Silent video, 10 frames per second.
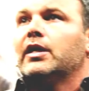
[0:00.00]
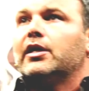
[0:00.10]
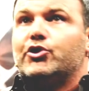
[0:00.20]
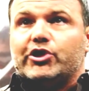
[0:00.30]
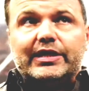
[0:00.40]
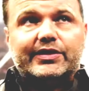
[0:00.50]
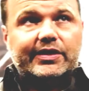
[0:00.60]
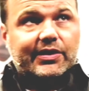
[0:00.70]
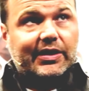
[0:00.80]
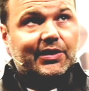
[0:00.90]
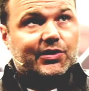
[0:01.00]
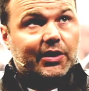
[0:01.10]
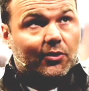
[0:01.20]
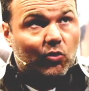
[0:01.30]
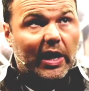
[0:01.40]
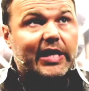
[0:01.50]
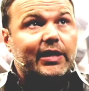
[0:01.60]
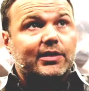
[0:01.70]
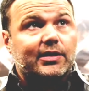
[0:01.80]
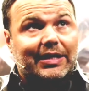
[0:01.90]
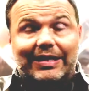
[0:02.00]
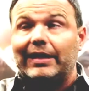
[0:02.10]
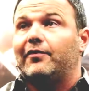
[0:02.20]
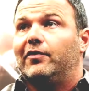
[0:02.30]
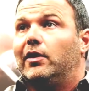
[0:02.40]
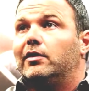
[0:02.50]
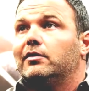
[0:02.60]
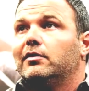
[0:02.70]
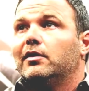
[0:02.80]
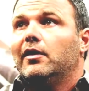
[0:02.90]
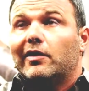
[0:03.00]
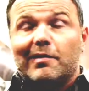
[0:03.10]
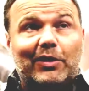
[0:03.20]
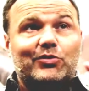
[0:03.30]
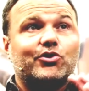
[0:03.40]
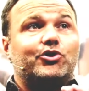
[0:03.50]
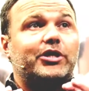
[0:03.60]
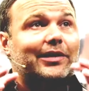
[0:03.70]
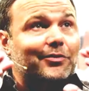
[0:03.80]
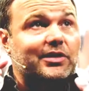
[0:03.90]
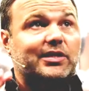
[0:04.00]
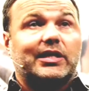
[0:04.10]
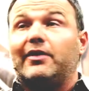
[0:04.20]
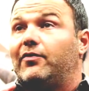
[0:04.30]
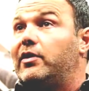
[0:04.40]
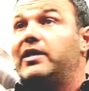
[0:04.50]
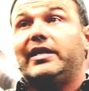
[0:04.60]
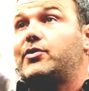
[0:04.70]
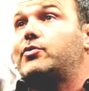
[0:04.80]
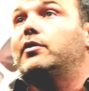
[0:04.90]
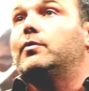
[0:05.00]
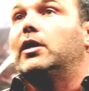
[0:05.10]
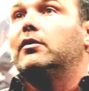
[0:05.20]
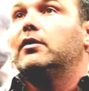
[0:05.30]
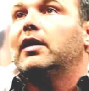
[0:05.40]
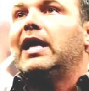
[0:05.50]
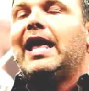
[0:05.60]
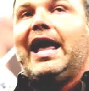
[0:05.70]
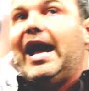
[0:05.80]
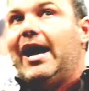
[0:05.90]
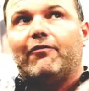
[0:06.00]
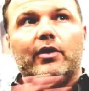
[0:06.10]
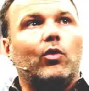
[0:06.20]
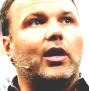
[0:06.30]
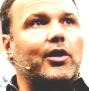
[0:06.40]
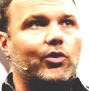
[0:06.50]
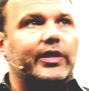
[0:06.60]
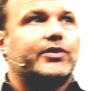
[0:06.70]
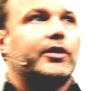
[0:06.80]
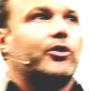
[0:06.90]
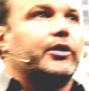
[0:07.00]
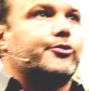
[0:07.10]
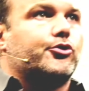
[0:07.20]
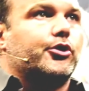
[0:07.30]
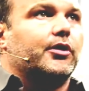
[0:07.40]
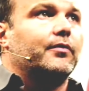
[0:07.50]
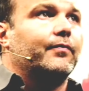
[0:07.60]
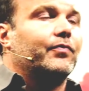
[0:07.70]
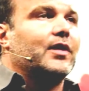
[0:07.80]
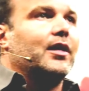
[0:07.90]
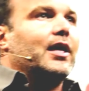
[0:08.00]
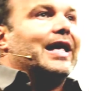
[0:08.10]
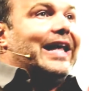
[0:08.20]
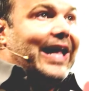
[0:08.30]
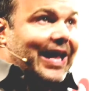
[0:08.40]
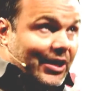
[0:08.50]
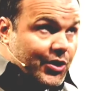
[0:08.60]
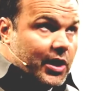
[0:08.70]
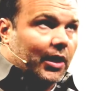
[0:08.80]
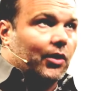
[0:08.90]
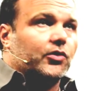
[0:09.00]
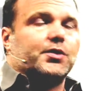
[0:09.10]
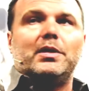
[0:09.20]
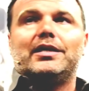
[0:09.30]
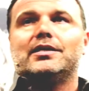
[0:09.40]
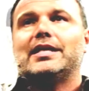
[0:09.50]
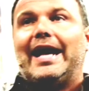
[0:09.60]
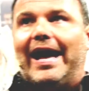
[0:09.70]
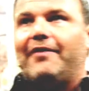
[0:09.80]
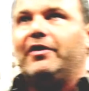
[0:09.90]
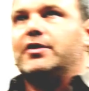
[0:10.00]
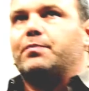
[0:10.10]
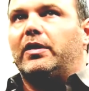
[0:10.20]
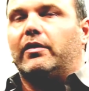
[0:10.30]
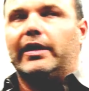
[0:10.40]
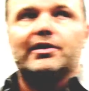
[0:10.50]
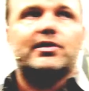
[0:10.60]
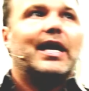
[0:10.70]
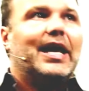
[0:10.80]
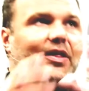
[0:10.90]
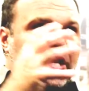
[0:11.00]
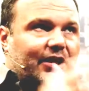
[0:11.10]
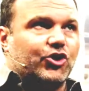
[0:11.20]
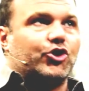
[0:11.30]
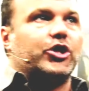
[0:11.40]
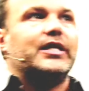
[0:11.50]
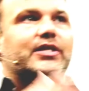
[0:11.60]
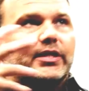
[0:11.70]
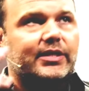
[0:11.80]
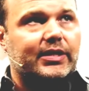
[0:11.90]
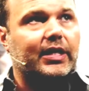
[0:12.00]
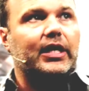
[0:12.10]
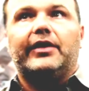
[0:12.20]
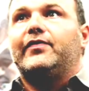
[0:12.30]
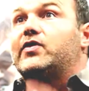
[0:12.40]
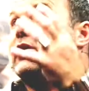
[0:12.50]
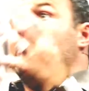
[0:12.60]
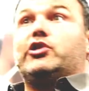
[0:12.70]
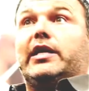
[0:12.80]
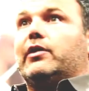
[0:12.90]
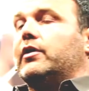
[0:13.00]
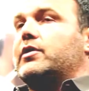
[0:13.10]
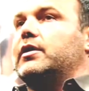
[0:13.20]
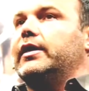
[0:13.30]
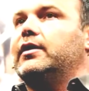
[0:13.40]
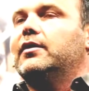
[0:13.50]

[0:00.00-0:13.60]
Jesus is the greatest giver, the most generous giver in the history of the world. Everyone who is a Christian knows because they have experienced that Jesus gives generously.